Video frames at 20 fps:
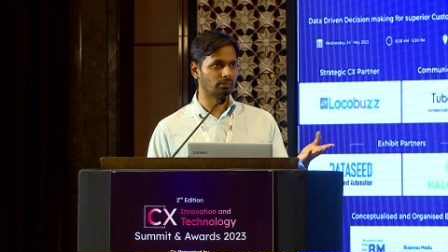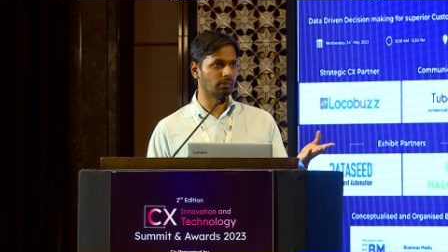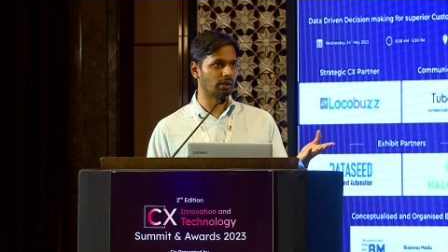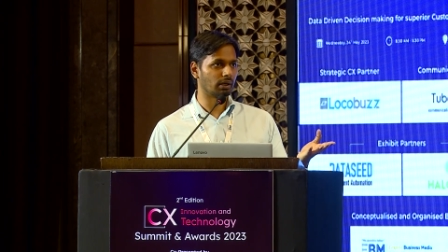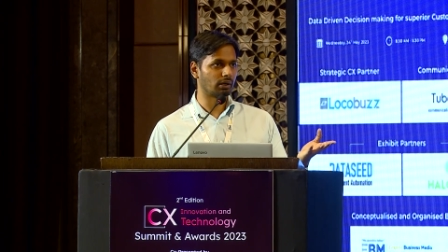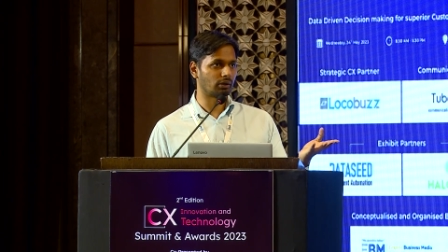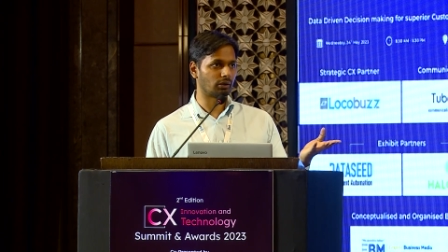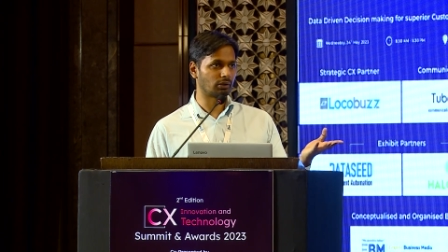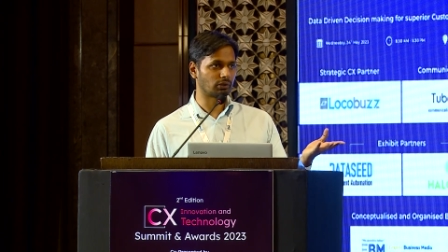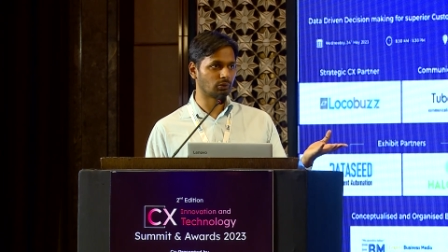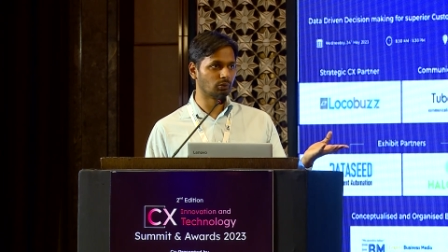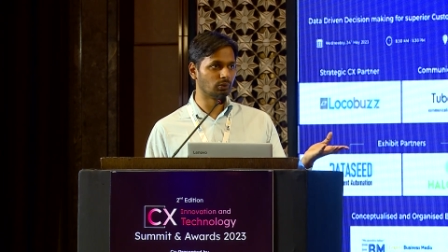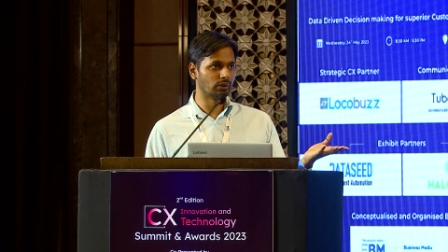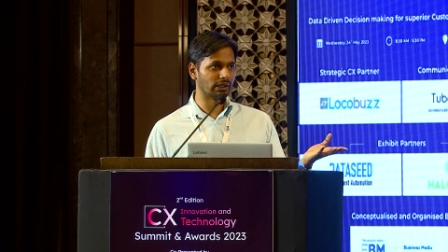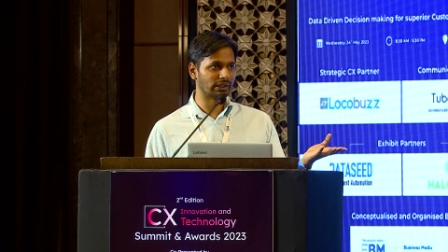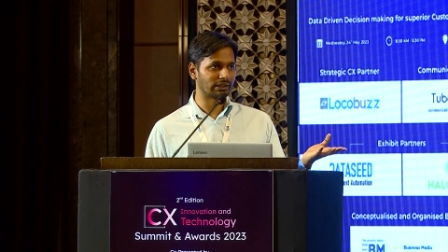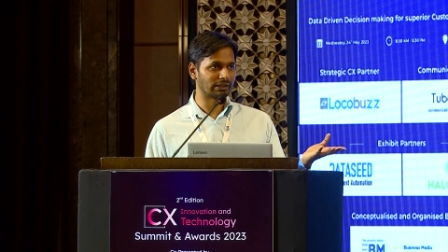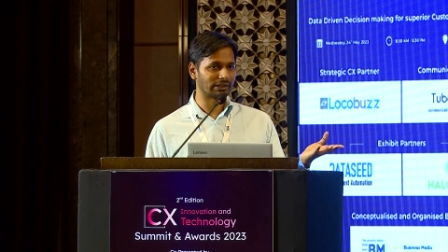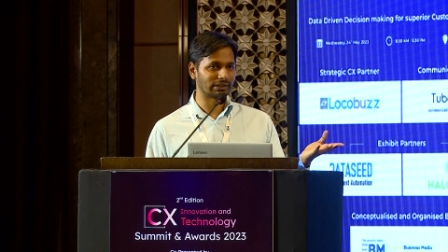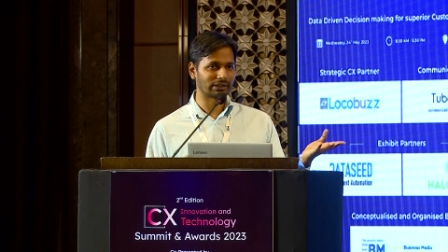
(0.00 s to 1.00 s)
across
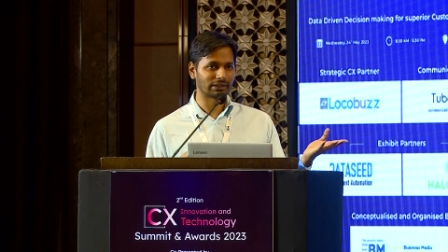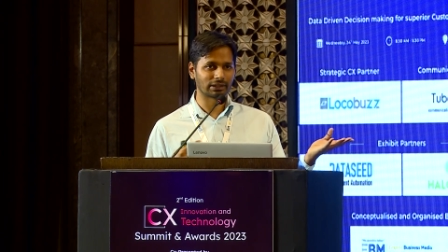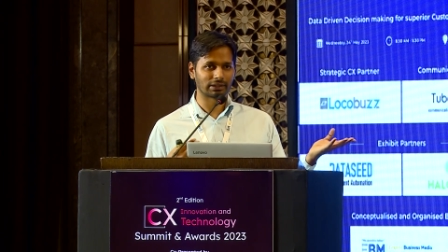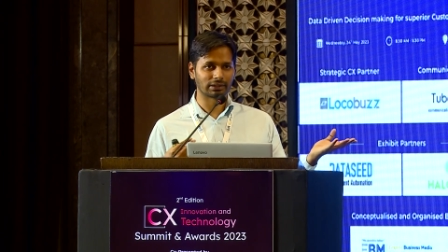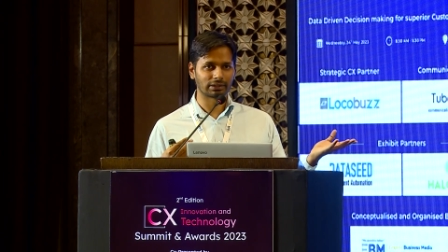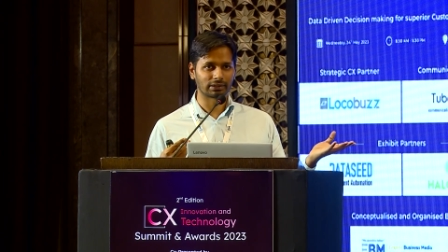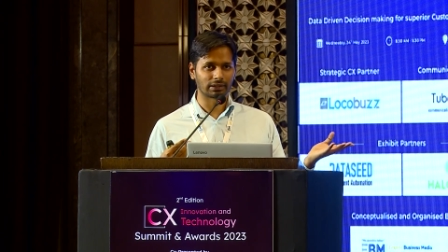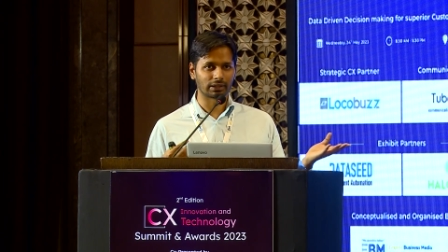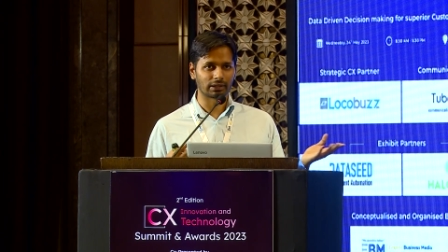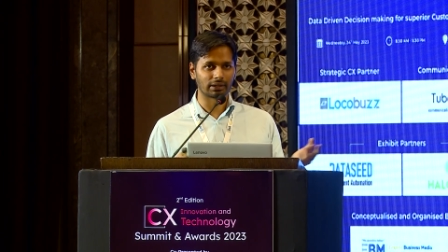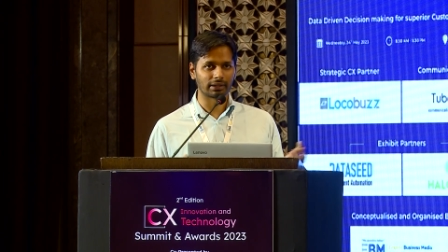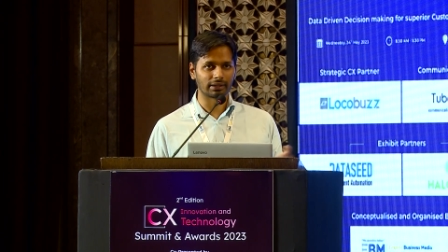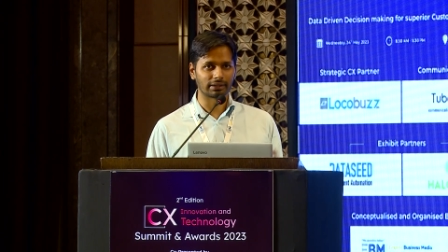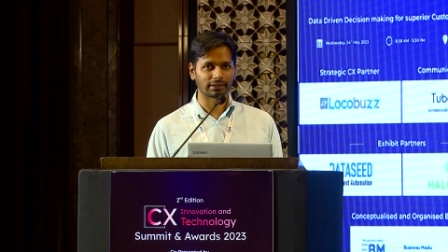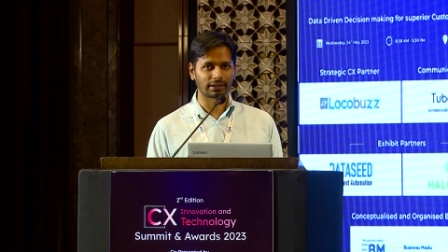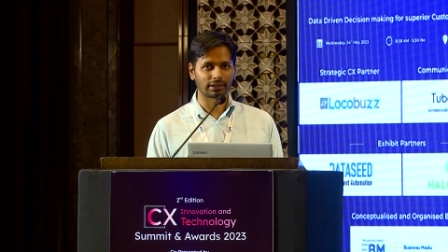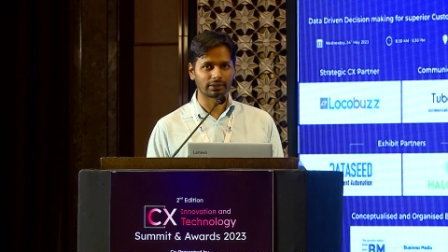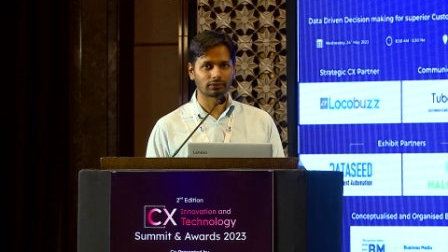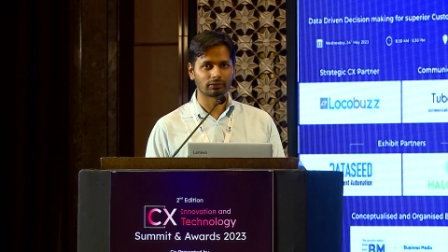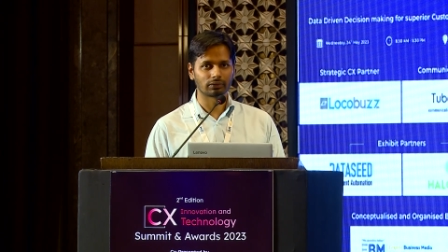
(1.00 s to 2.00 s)
Google Assistants,
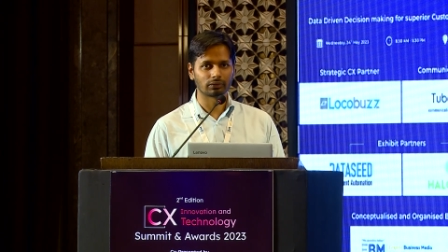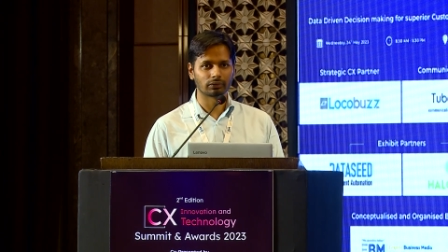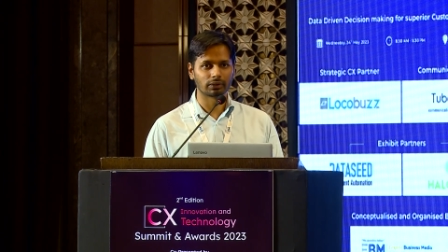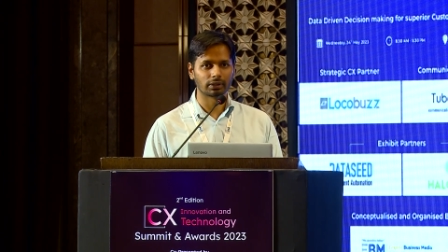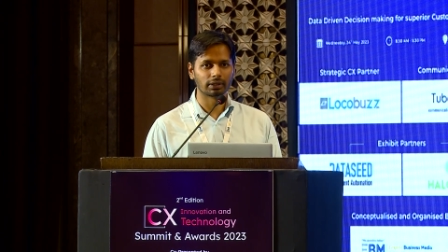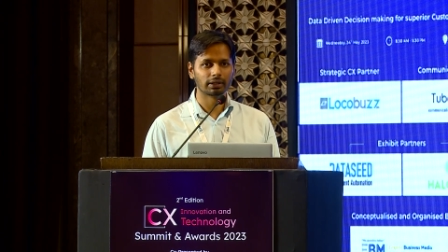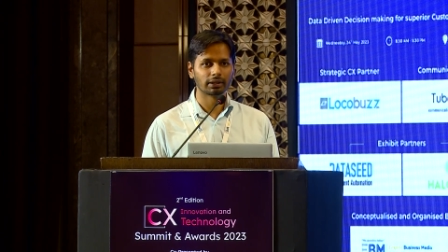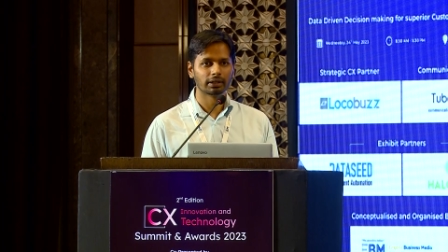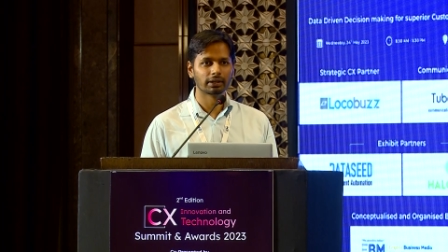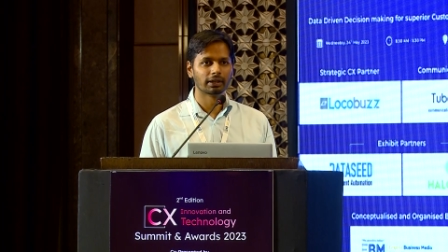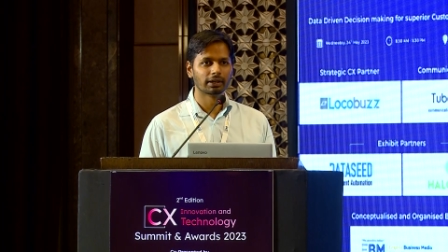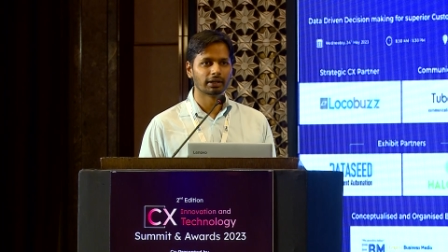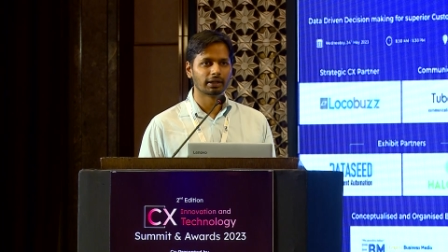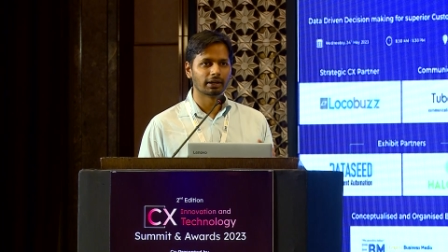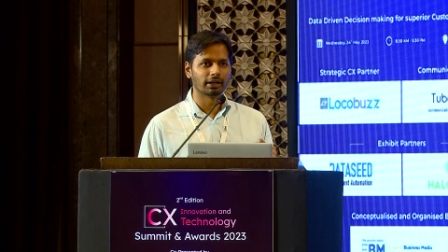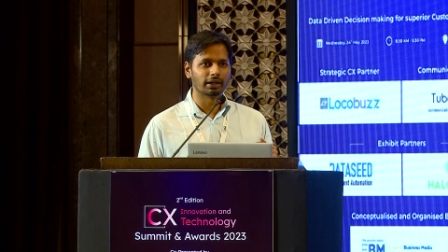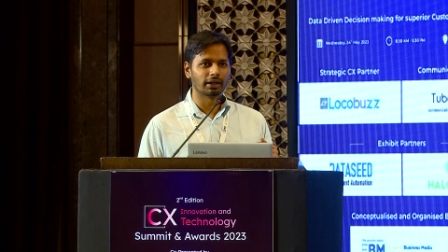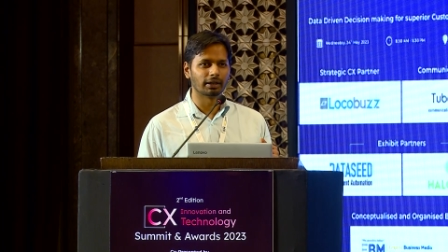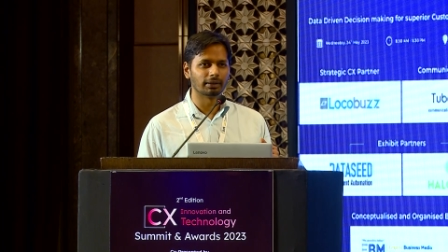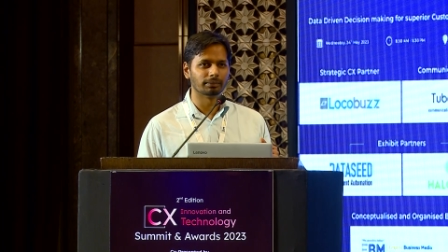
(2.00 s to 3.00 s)
Alexas of the world.
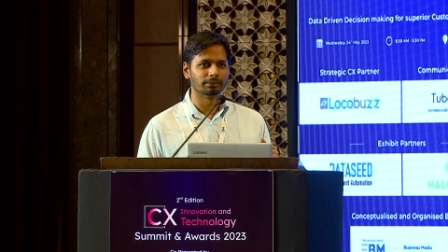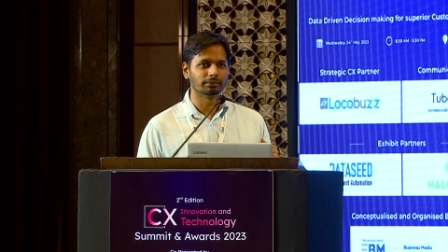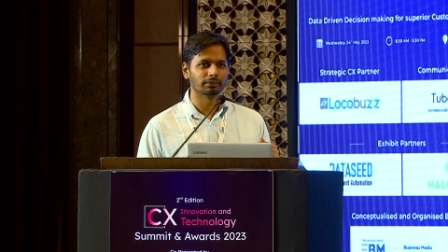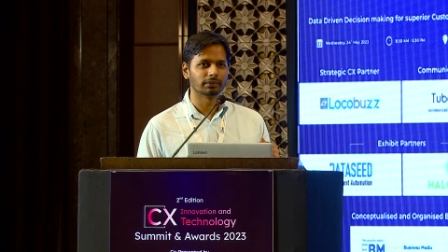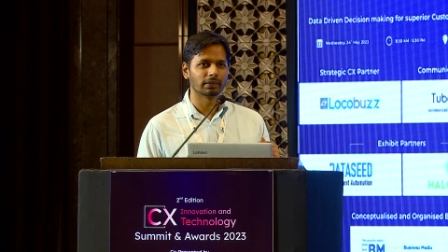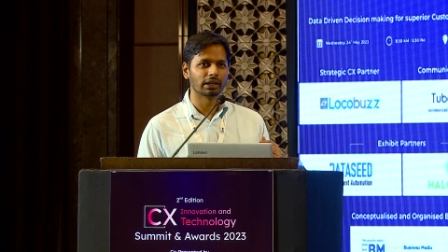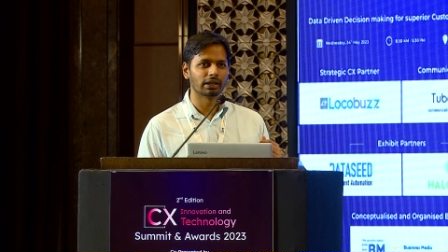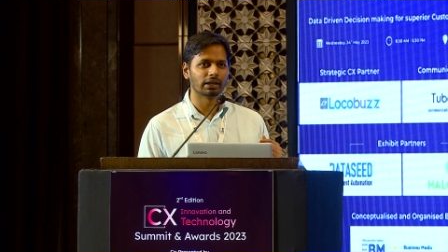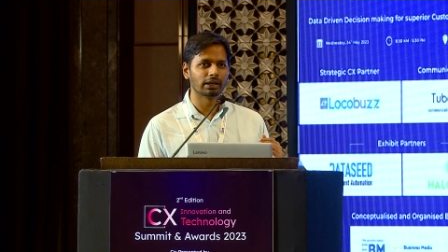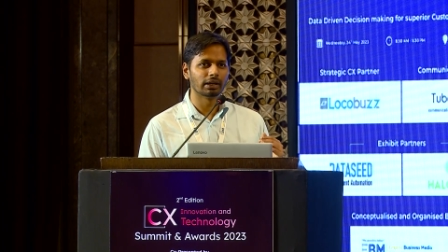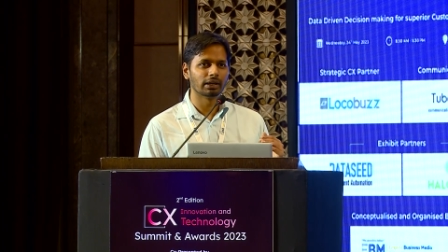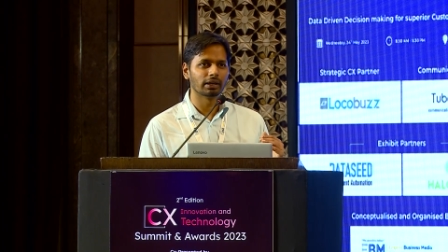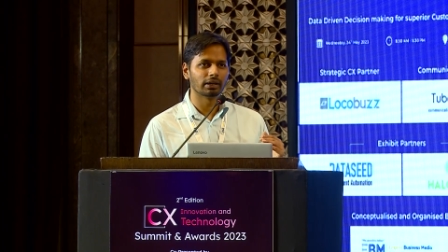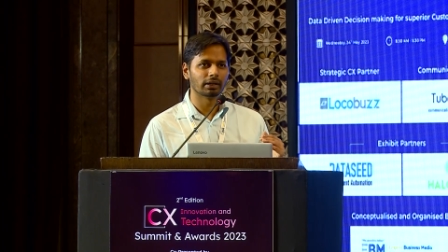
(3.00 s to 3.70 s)
Um, it